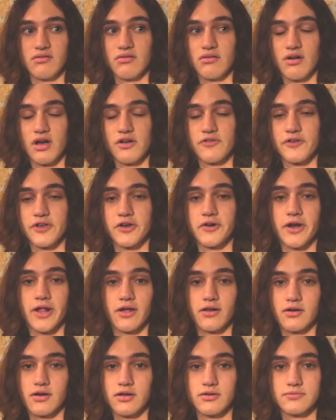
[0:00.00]
I'll figure it
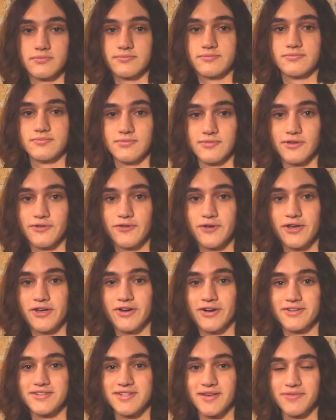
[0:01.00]
out. I'll figure
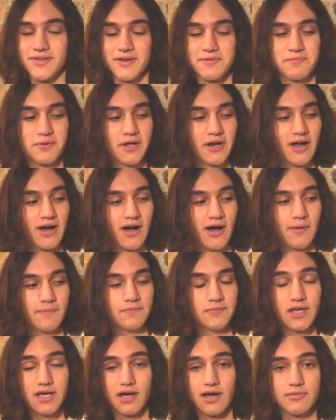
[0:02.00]
out something. But
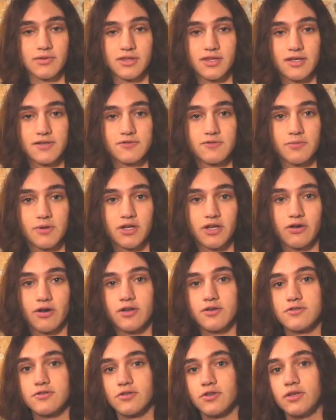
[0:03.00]
yeah, I mean, thanks for being here. I
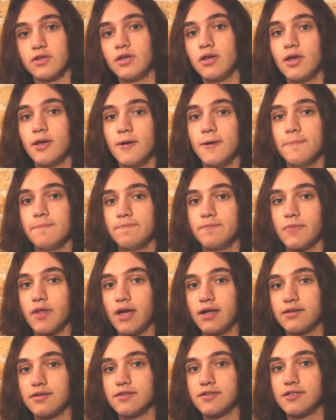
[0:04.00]
usually
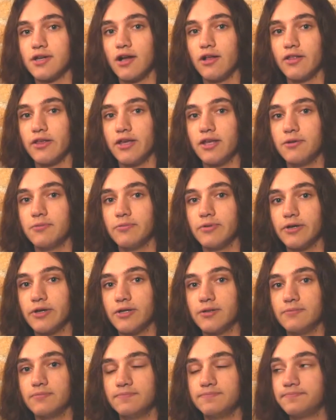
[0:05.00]
edit this all in, but
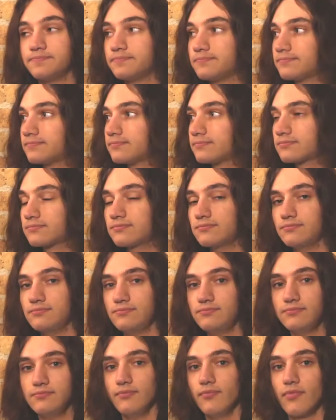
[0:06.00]

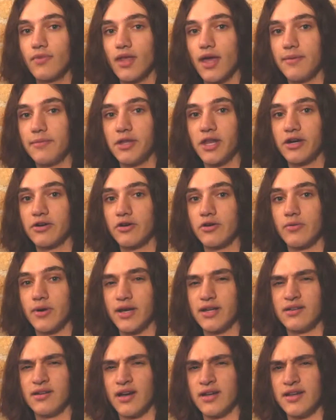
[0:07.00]
I mean, I don't know why
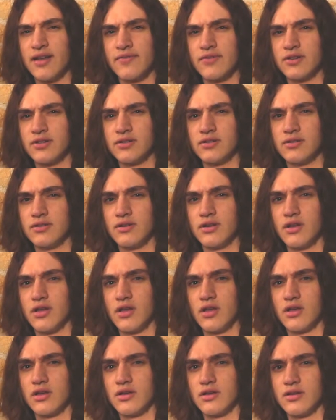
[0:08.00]
I never
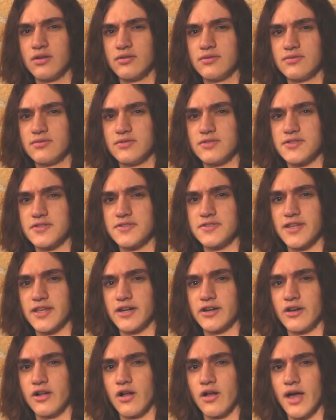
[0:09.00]
just said
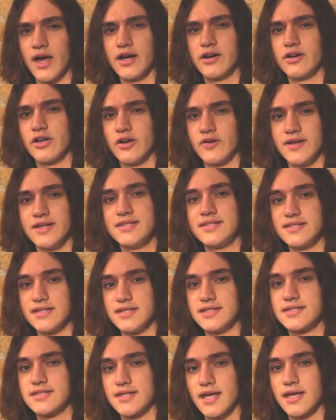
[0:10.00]
it all. I don't know.
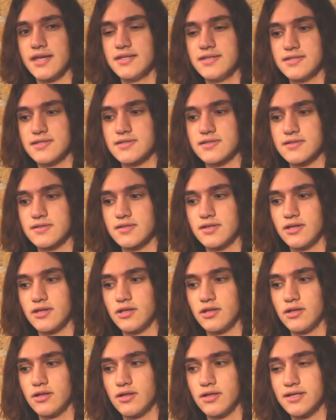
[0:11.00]
It's nice
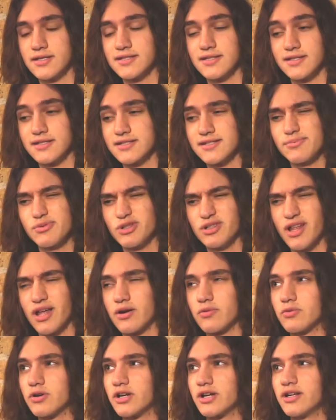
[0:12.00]
to, because I put a lot
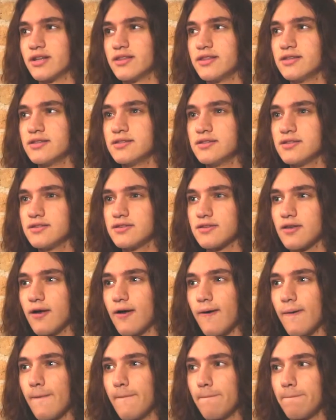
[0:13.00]
of work into these,
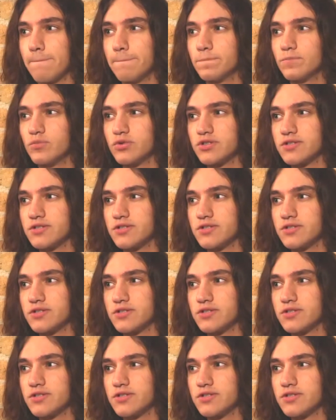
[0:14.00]
which